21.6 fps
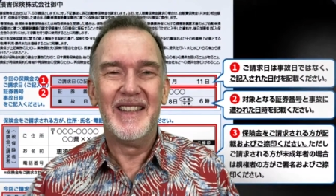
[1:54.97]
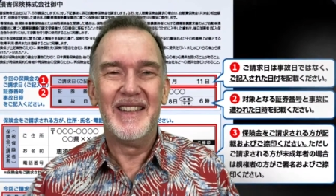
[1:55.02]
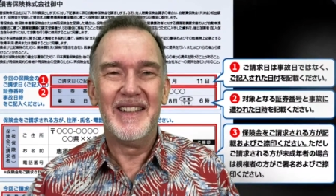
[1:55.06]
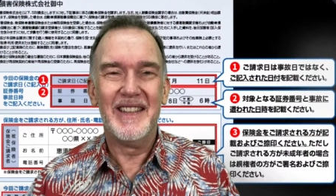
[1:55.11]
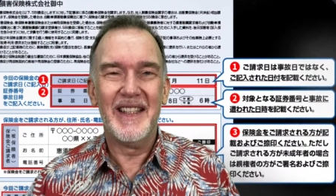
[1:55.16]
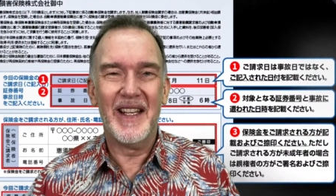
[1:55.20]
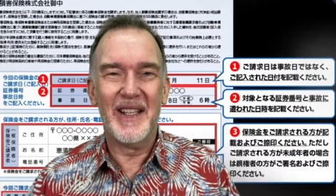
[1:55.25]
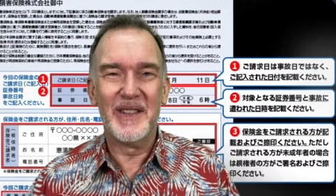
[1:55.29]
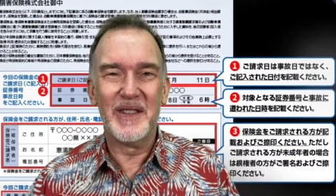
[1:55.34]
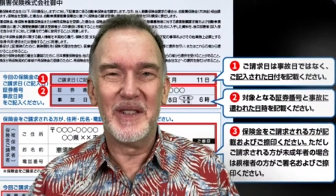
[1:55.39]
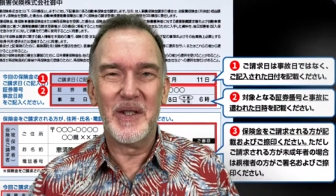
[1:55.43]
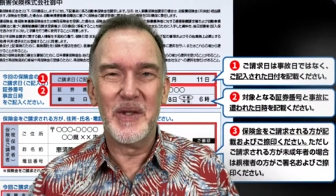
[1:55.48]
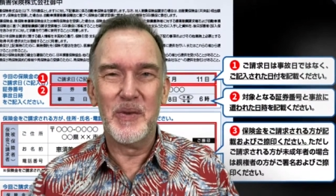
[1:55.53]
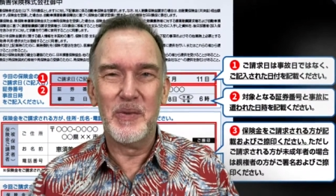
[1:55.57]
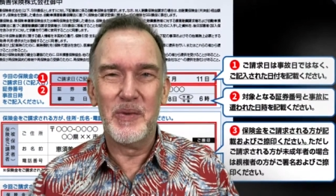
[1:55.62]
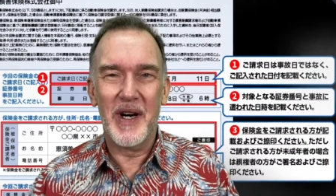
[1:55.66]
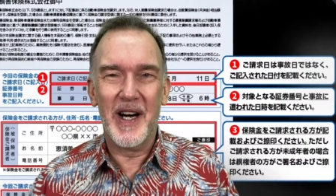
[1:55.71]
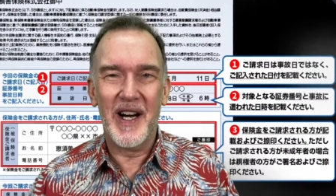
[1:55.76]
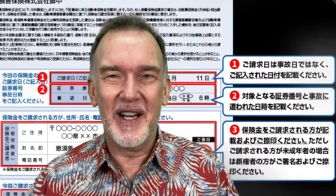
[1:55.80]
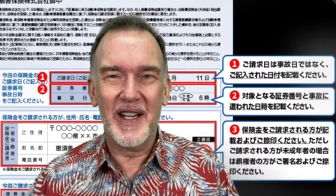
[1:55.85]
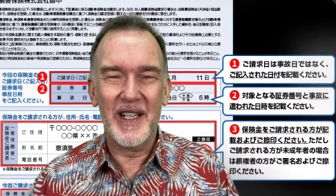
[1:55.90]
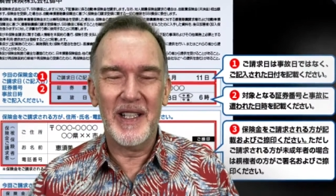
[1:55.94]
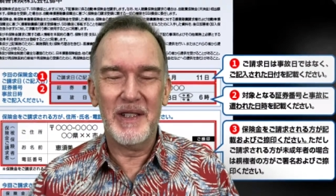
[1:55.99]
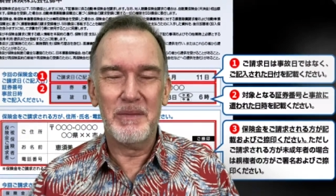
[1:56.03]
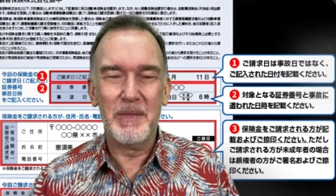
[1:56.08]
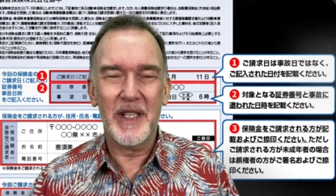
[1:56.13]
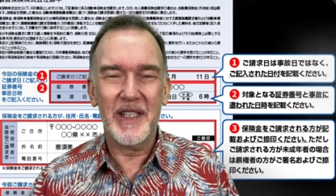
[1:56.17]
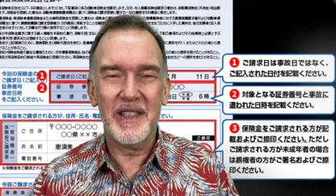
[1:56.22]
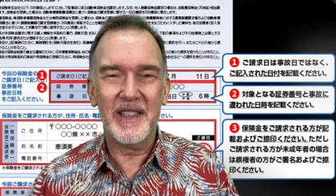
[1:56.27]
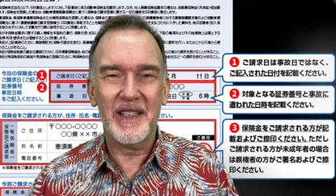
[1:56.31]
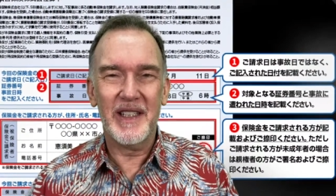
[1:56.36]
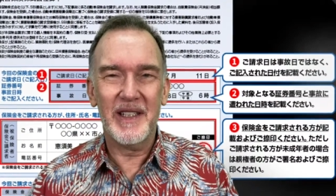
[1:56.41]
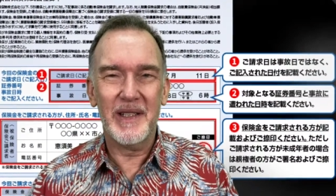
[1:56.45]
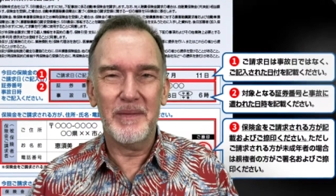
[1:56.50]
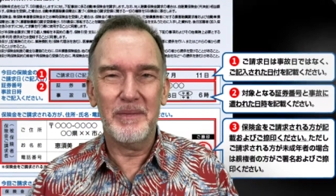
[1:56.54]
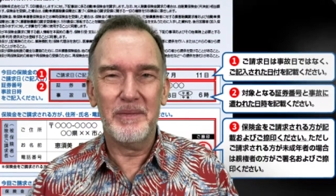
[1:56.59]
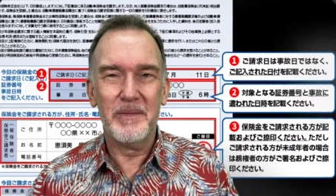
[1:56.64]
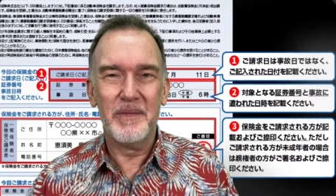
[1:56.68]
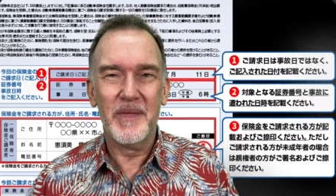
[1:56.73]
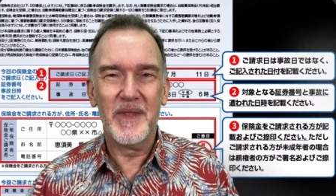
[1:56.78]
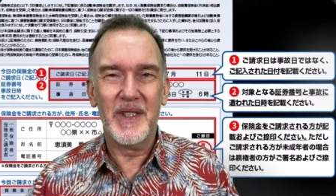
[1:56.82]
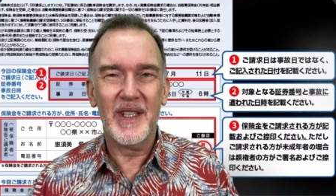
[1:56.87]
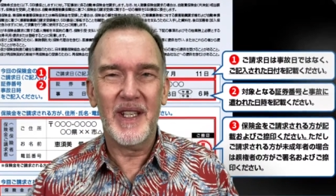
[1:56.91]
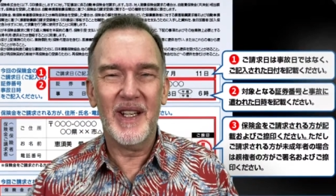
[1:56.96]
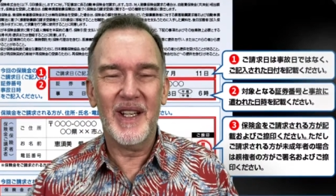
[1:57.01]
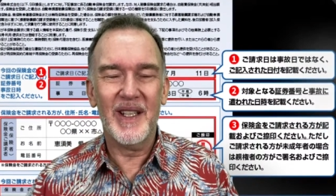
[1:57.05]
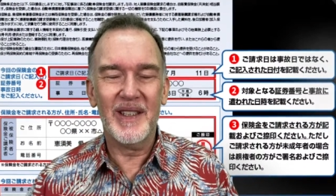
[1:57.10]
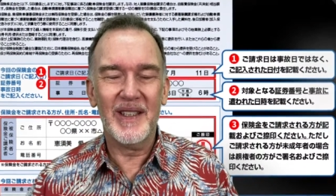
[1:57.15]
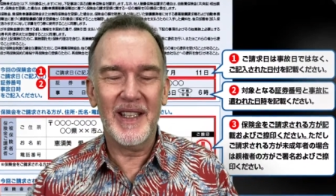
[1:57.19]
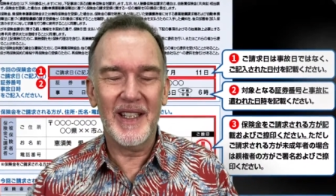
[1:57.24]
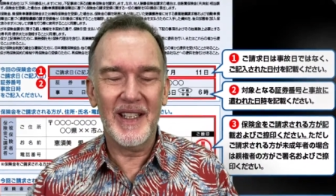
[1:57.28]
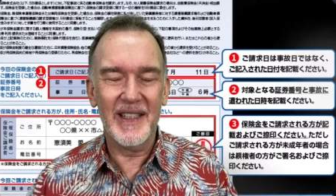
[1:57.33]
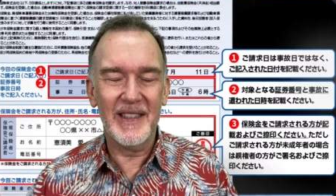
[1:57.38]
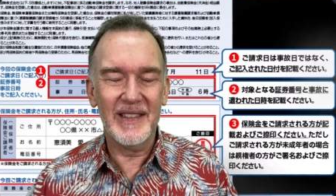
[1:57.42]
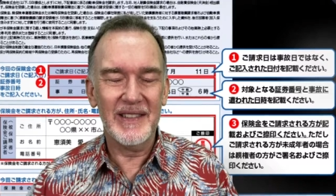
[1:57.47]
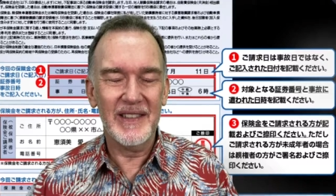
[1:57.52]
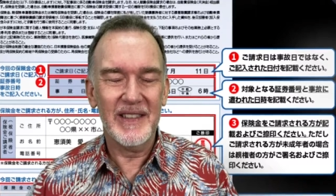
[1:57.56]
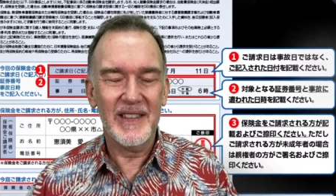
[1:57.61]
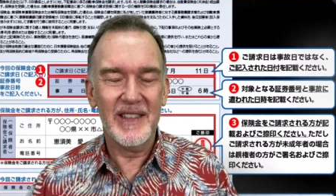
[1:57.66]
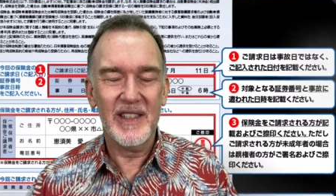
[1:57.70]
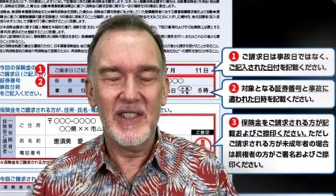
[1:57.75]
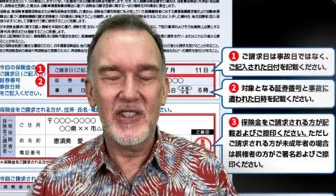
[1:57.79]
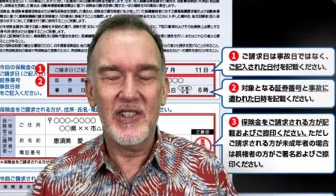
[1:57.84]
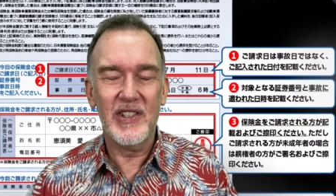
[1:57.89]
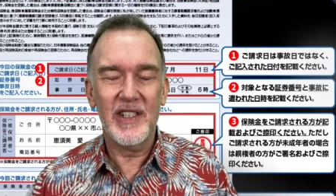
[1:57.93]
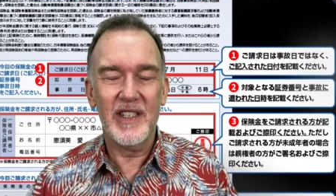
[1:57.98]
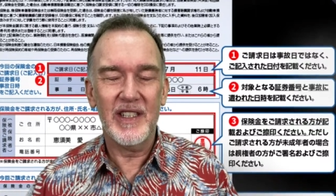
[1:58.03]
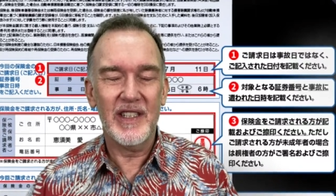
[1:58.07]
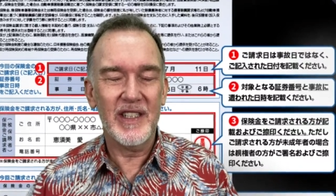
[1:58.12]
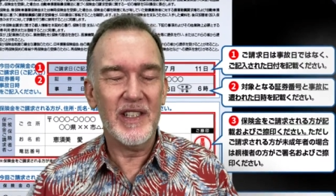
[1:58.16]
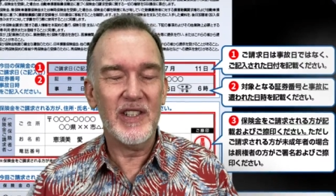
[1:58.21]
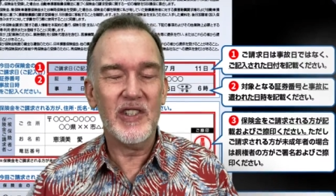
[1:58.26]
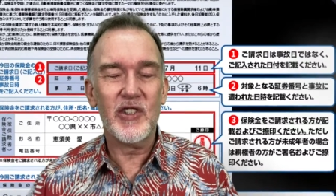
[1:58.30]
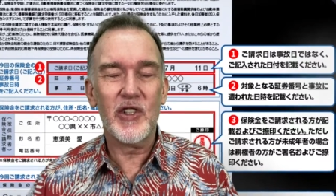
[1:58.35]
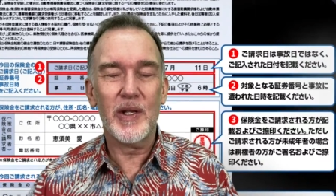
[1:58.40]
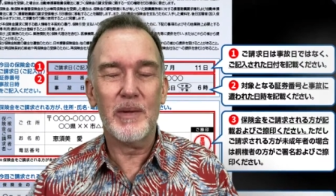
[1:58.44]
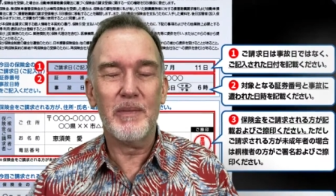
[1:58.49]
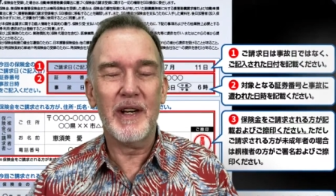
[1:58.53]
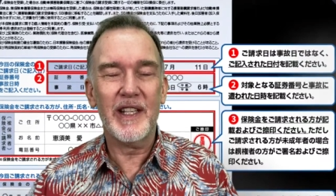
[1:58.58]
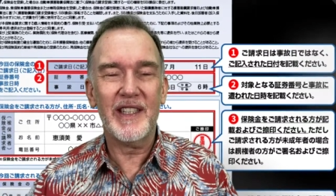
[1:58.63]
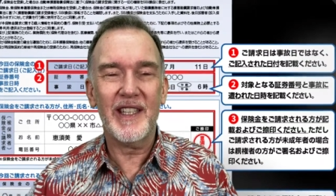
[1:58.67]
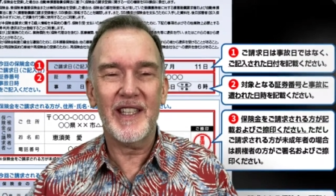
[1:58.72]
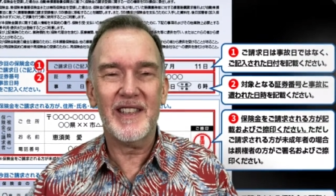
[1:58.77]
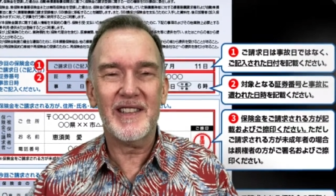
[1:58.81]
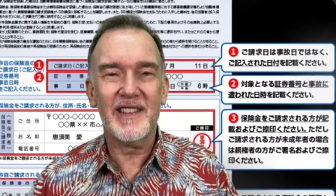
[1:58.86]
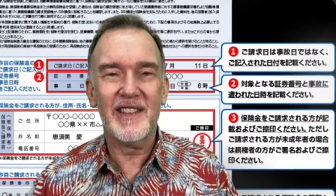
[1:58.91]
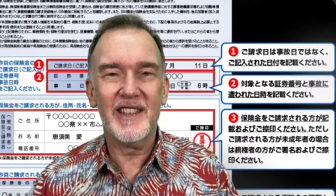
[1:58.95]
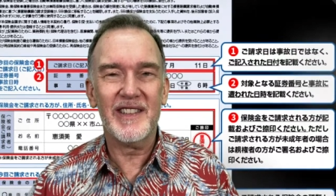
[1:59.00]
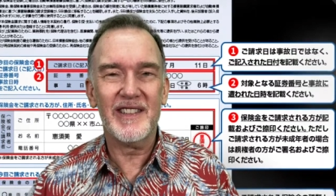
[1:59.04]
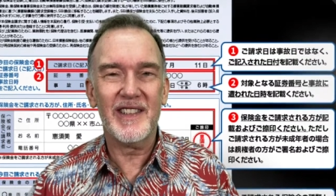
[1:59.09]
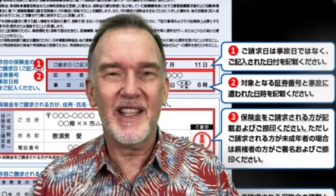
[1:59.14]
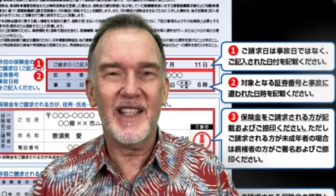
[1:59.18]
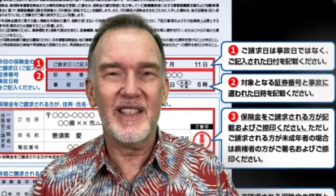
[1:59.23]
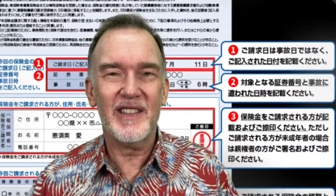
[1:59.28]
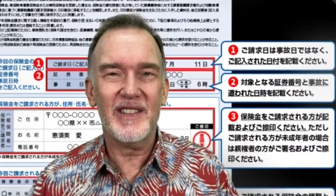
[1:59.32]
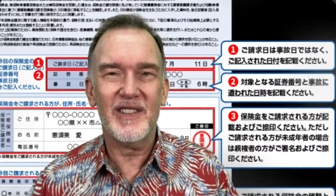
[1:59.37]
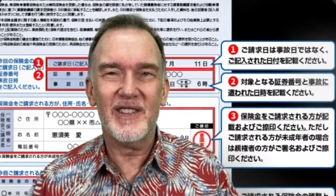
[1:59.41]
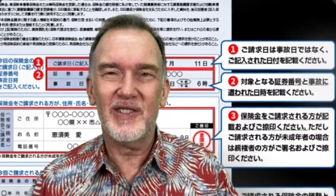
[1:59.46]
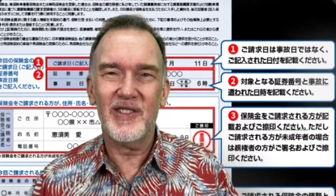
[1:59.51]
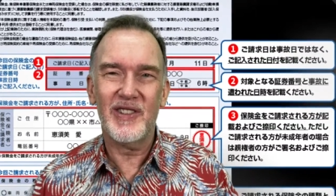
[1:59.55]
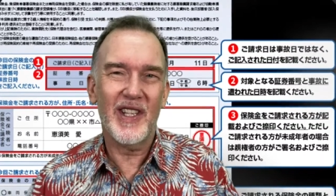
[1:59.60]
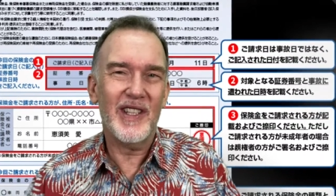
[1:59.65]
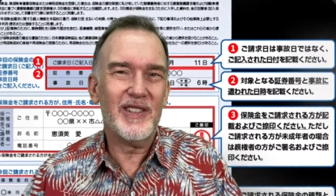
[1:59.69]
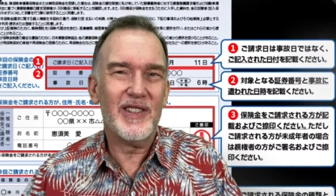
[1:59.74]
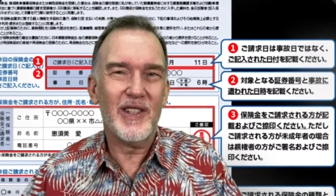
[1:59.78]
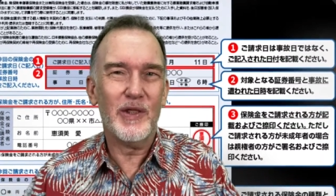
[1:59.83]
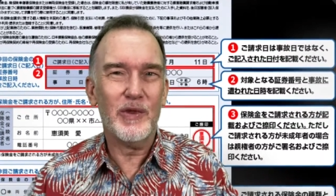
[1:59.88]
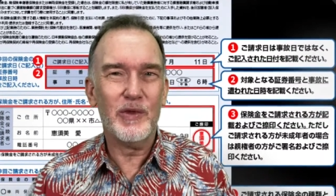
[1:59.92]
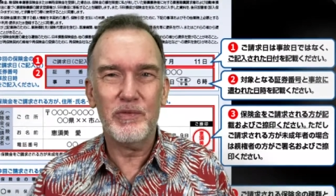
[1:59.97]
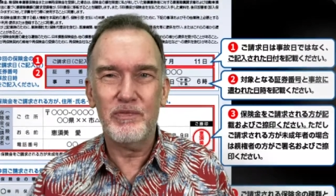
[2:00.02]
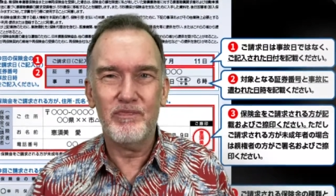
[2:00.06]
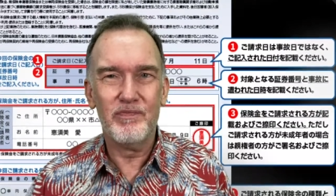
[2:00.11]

down to the wire, but um, the online in- Insure My Tesla site says it